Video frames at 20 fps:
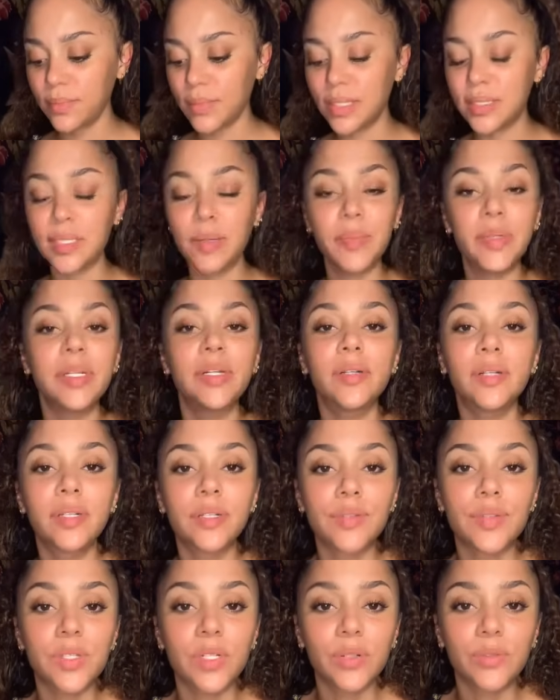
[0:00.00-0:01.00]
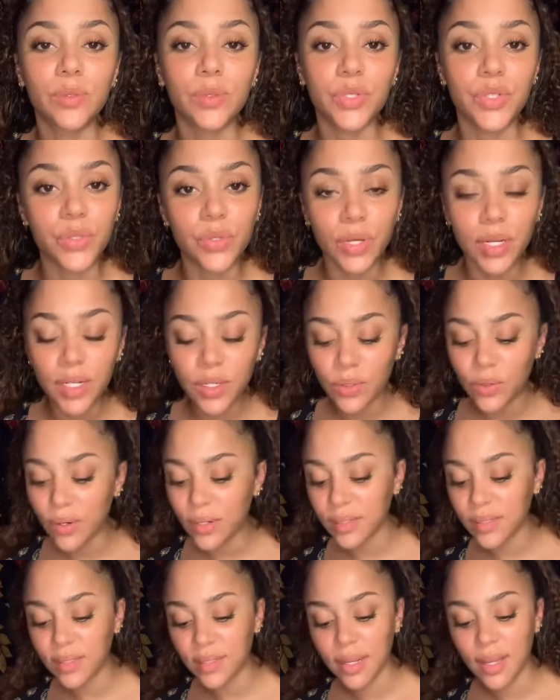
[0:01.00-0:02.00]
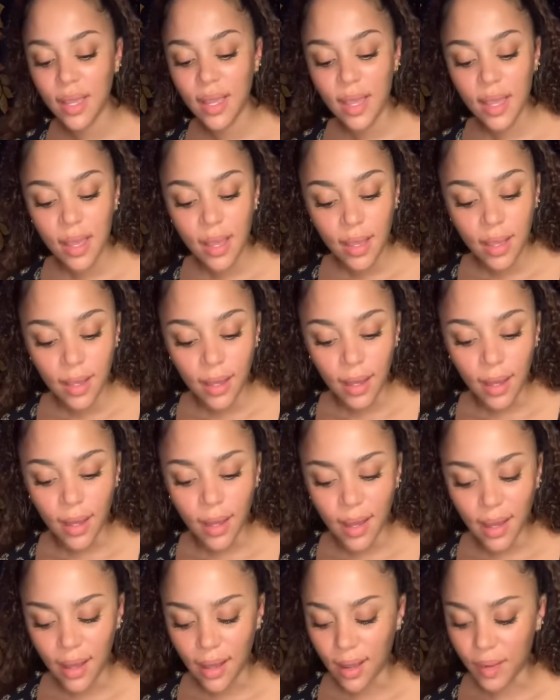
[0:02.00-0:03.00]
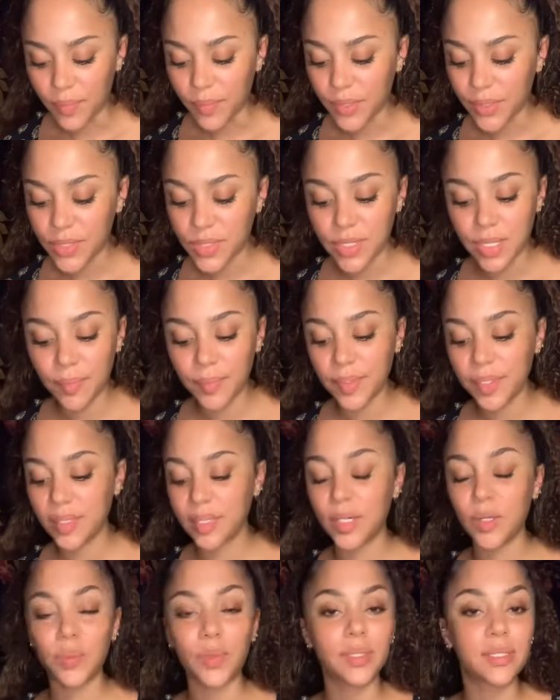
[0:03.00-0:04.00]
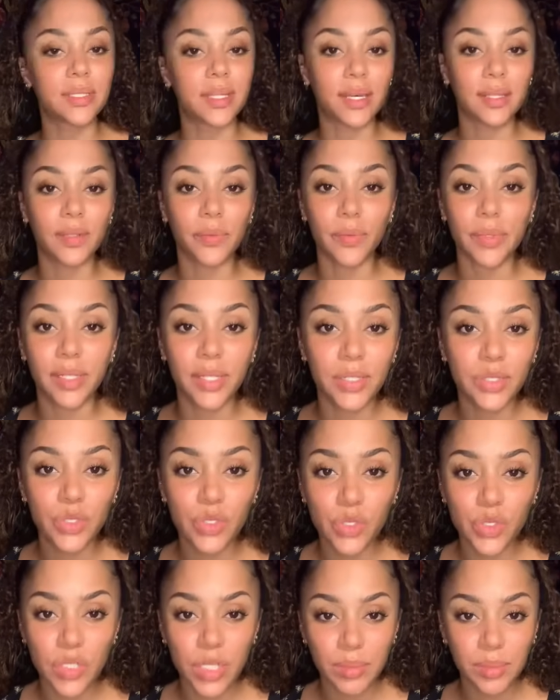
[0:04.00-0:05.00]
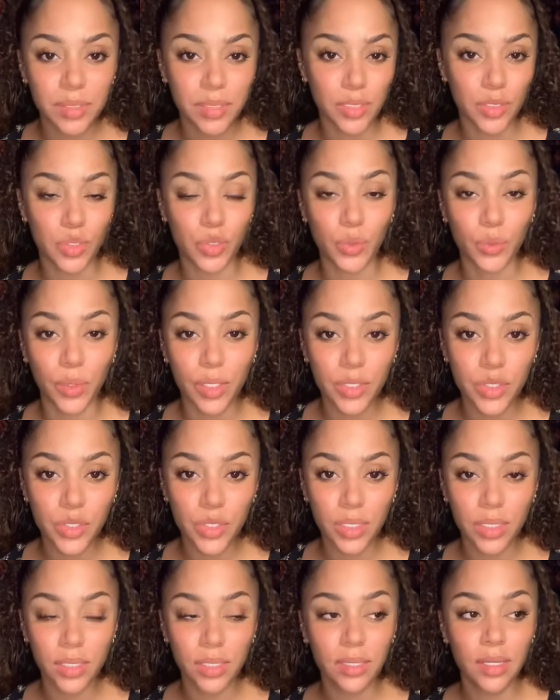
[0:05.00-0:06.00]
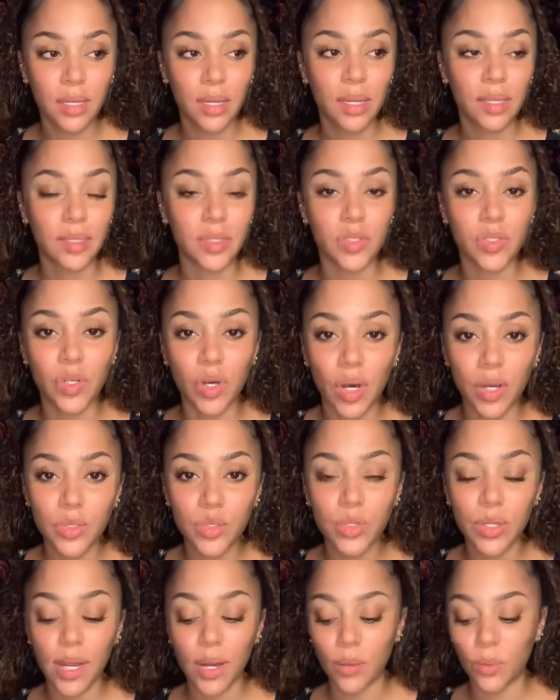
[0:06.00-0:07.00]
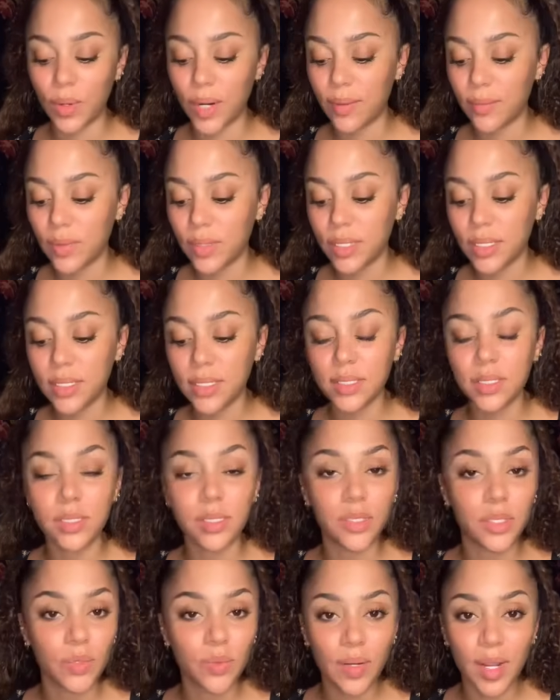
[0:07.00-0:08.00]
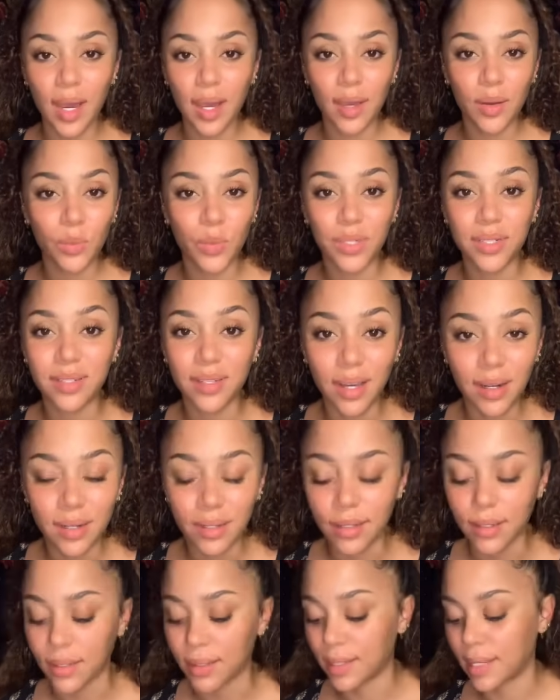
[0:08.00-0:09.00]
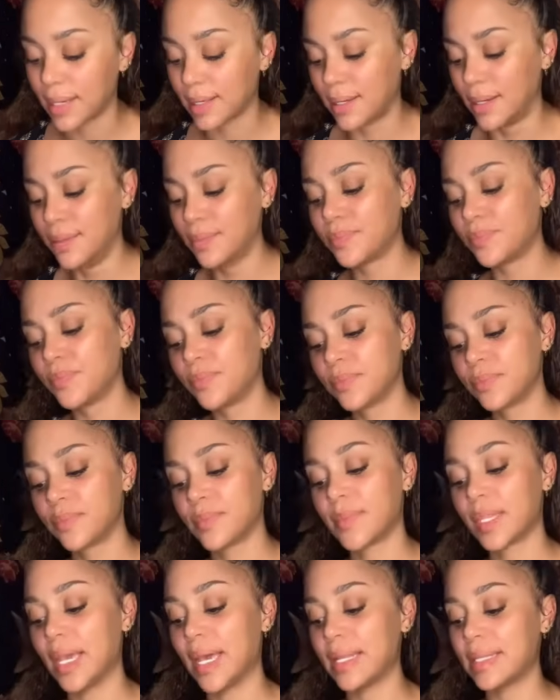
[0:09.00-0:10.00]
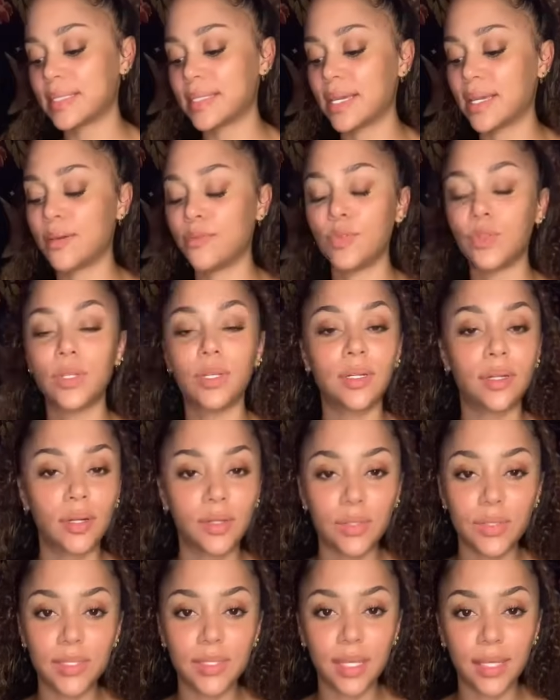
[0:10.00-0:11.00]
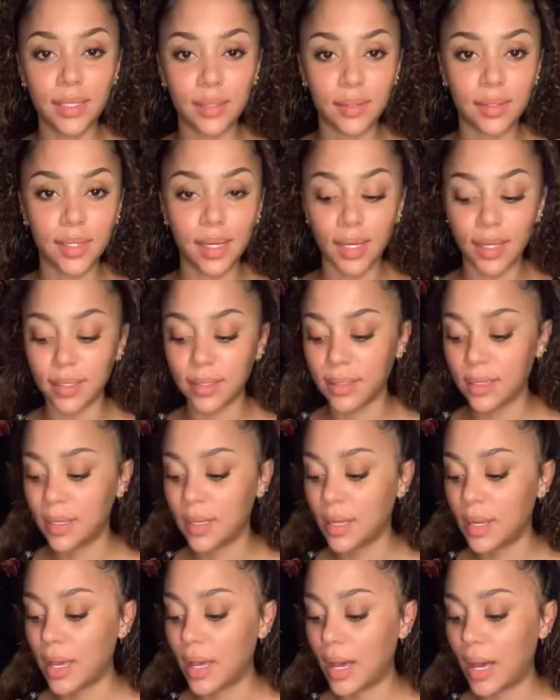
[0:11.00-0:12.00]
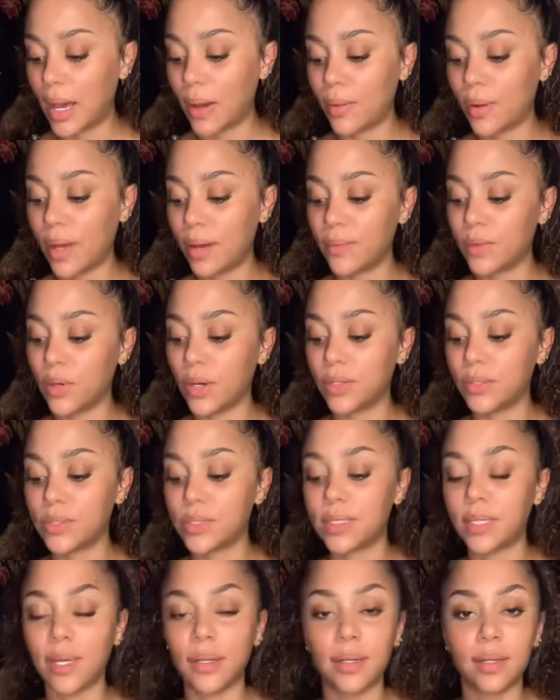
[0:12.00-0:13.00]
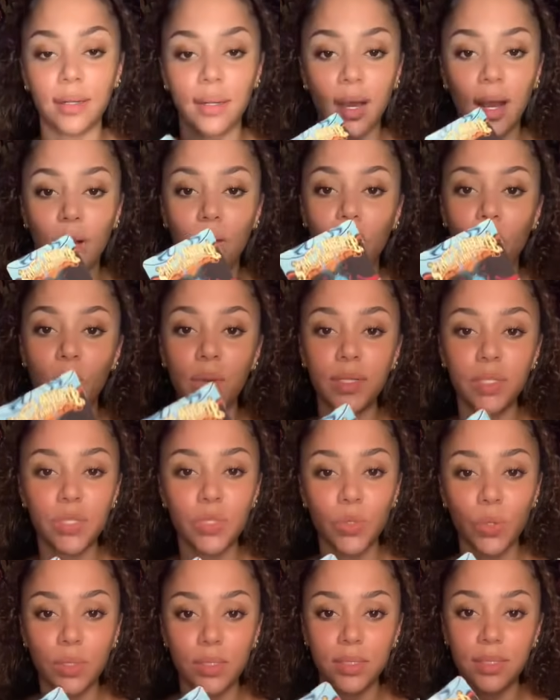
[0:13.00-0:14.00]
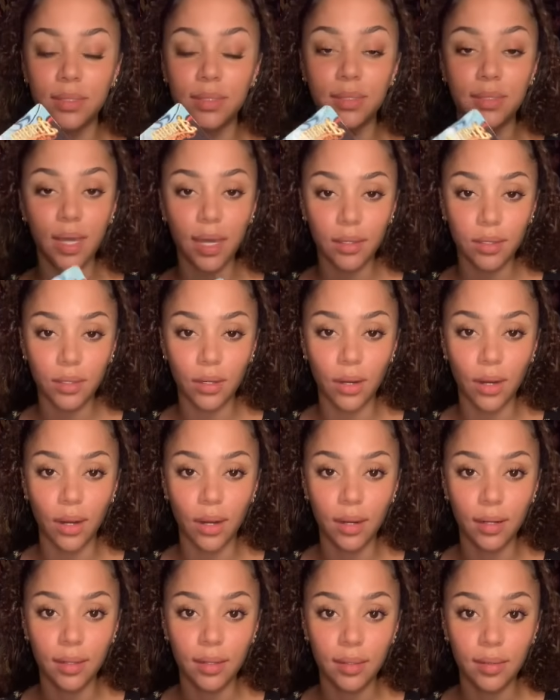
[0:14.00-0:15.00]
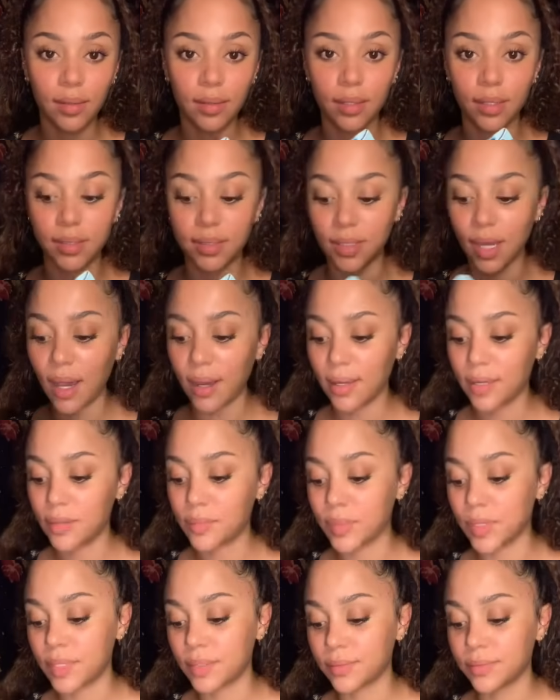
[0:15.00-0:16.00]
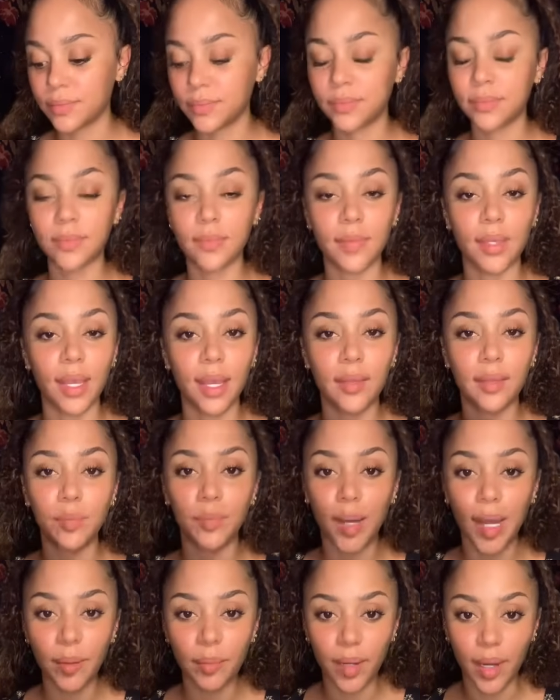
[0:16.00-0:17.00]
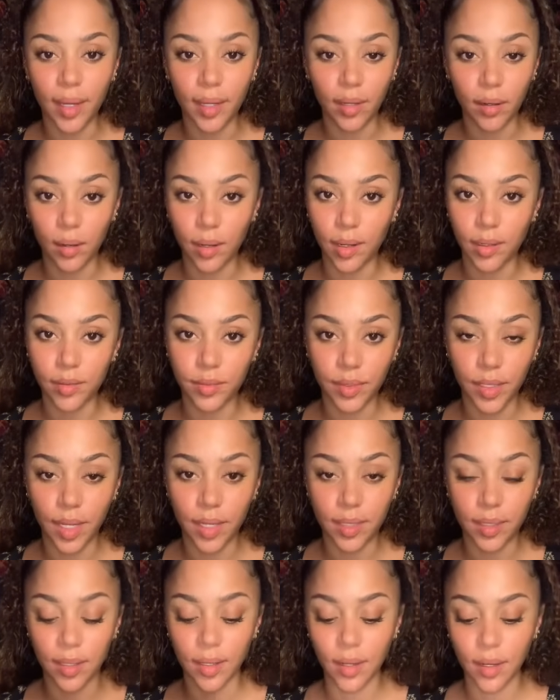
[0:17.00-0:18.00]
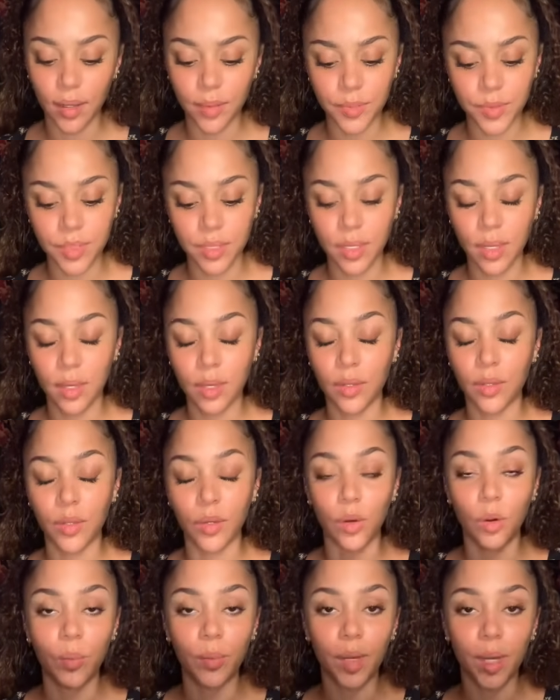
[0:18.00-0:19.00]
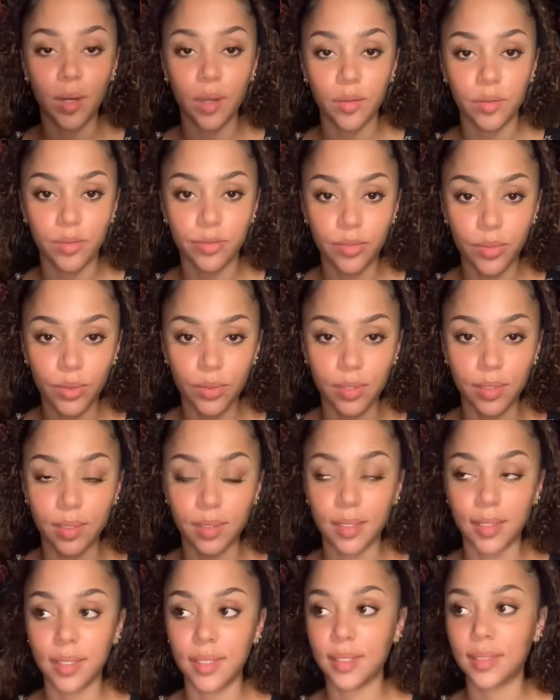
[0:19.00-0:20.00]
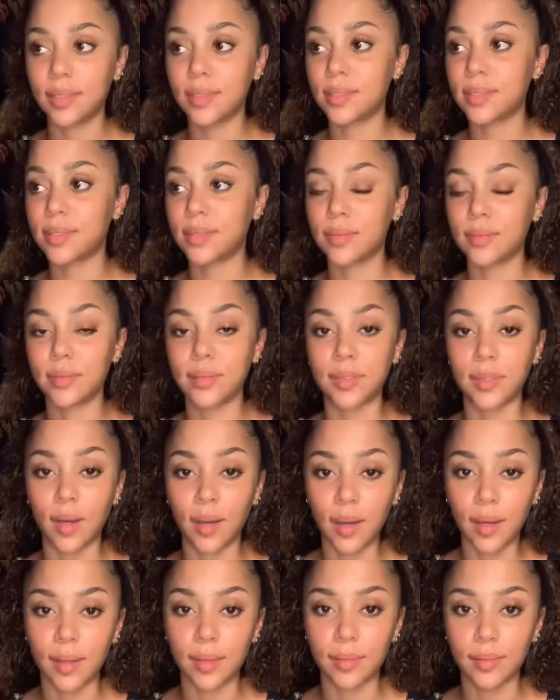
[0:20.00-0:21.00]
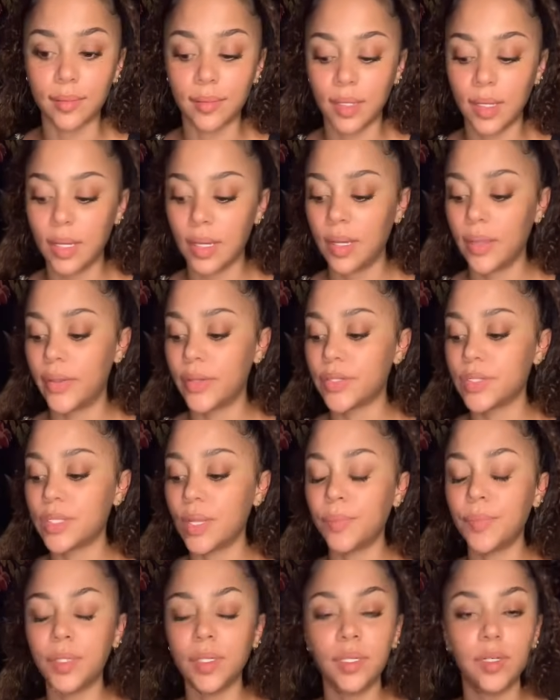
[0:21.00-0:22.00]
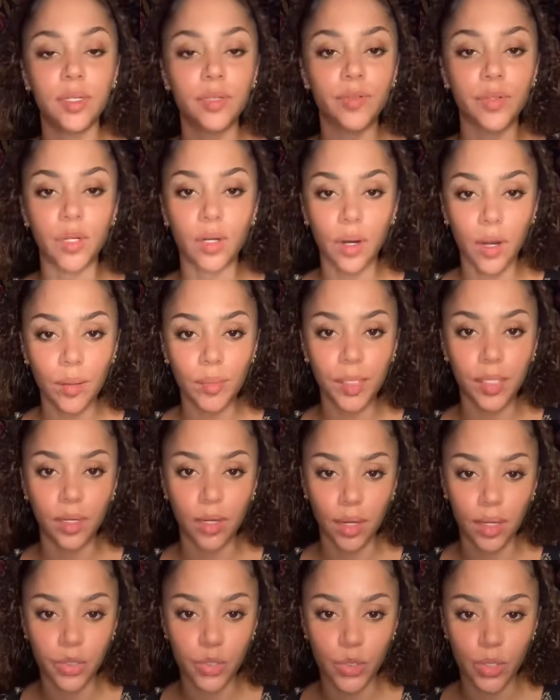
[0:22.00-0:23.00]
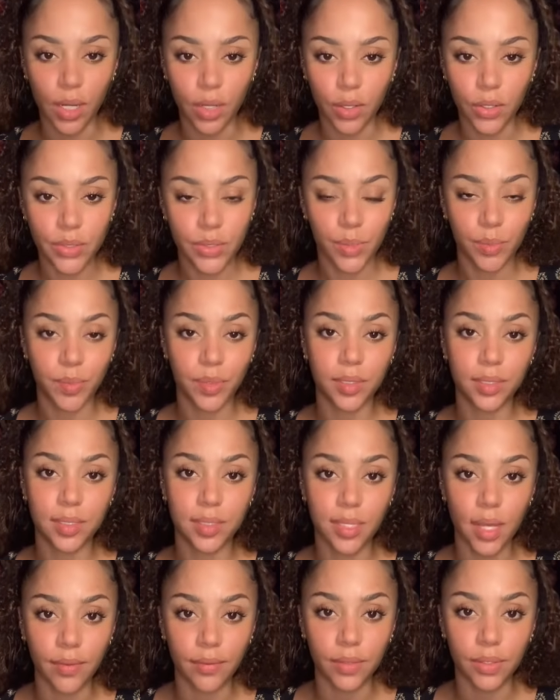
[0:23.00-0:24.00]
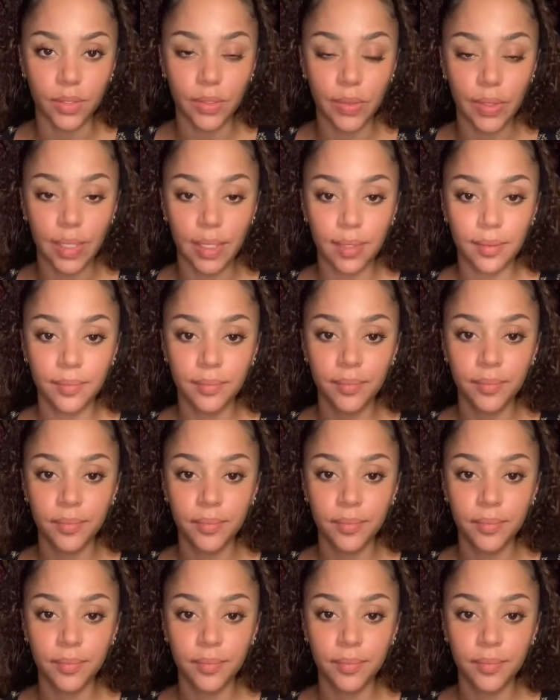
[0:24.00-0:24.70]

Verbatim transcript: Somebody here could have served restraining order. Um, there's something here where it's like the relationship, the situation, this contract, whatever it is, you and I, we're done here. Like, and it's like, if you didn't understand it then, I will have you understand it now. Queen of Swords, Death card, document, and the bye-bye card of the Eight of Cups, the goat man on the floor. It is done. There's something here of a karmic contract also being severed, okay?